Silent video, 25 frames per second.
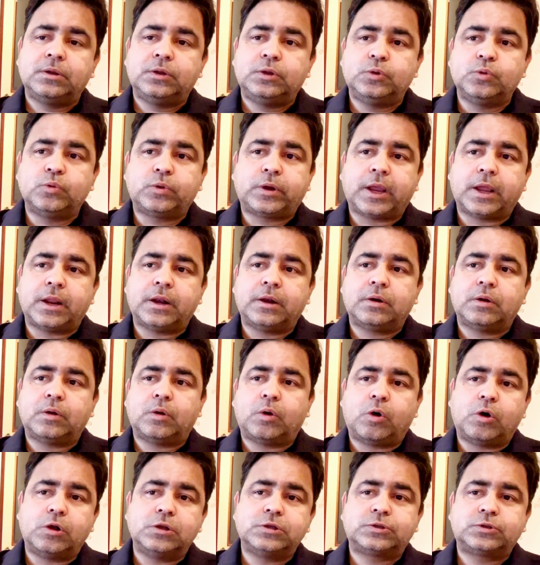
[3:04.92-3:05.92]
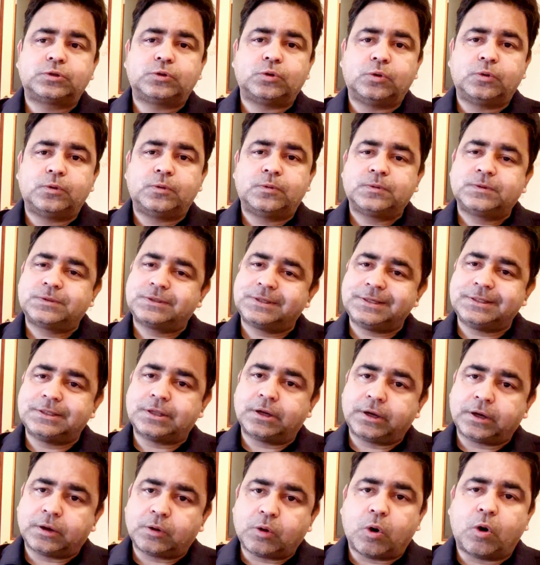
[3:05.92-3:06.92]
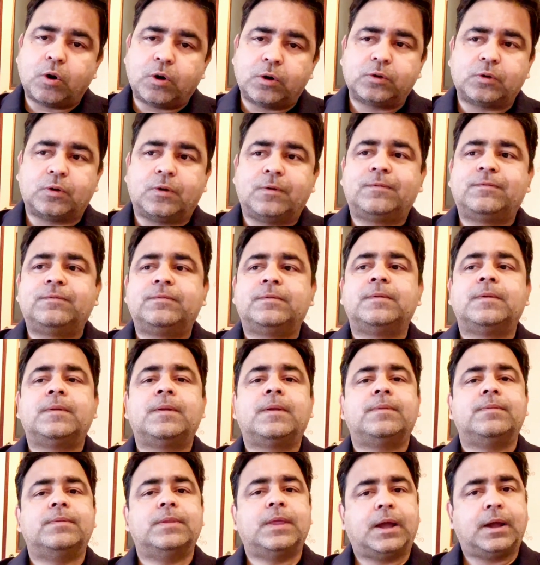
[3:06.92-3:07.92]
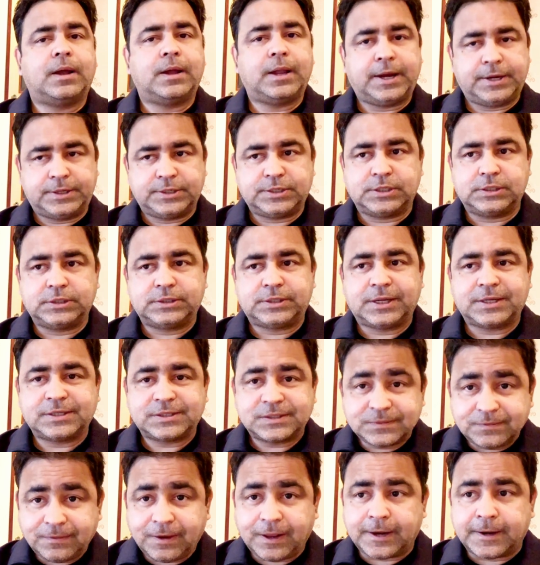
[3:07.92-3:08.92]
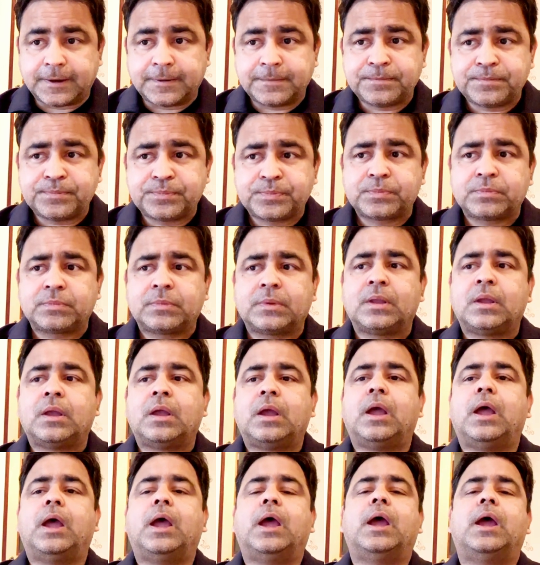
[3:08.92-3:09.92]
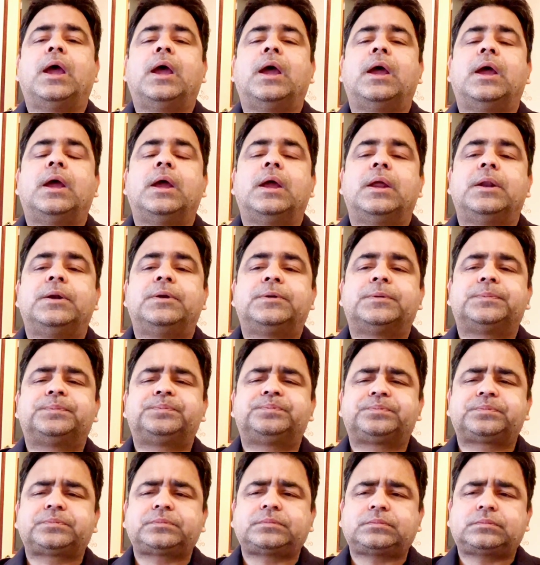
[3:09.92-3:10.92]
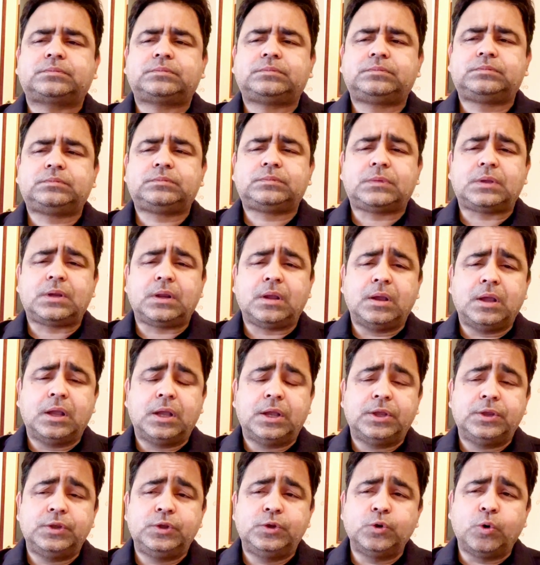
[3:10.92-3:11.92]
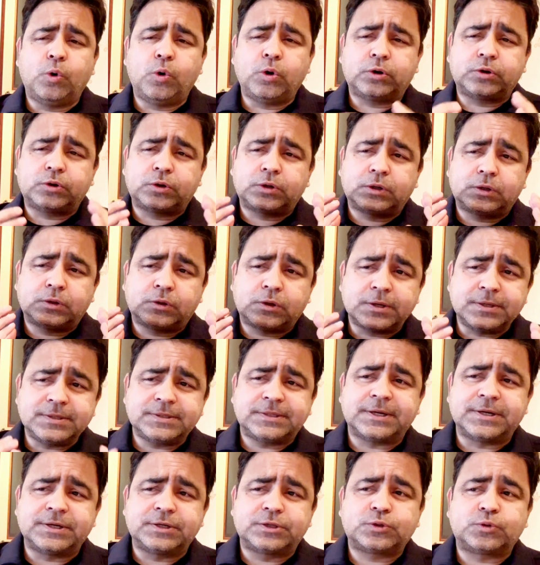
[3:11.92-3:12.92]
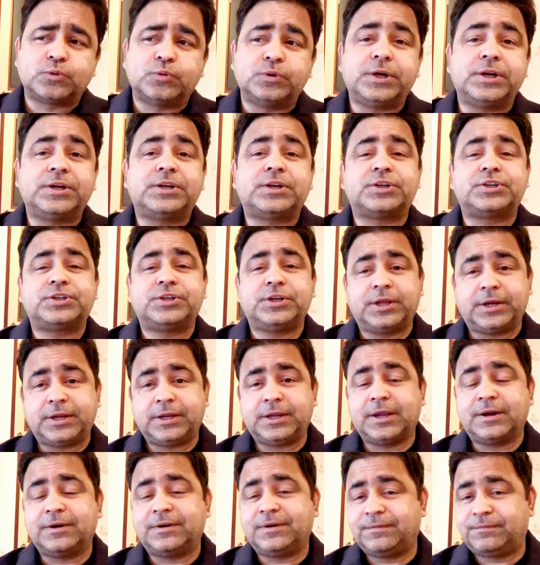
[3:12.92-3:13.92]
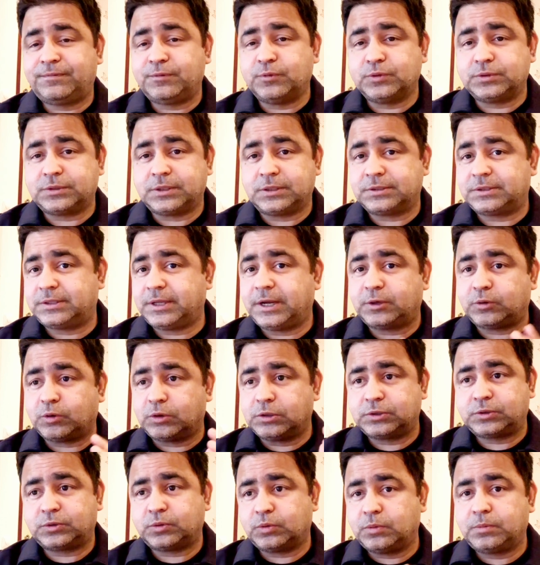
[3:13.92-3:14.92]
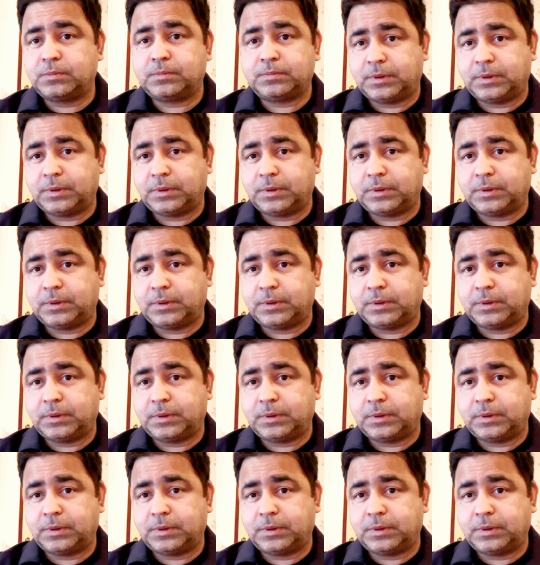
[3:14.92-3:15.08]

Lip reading: you can also see the record of the adult as well, and your consents to data sharing and refusals, that also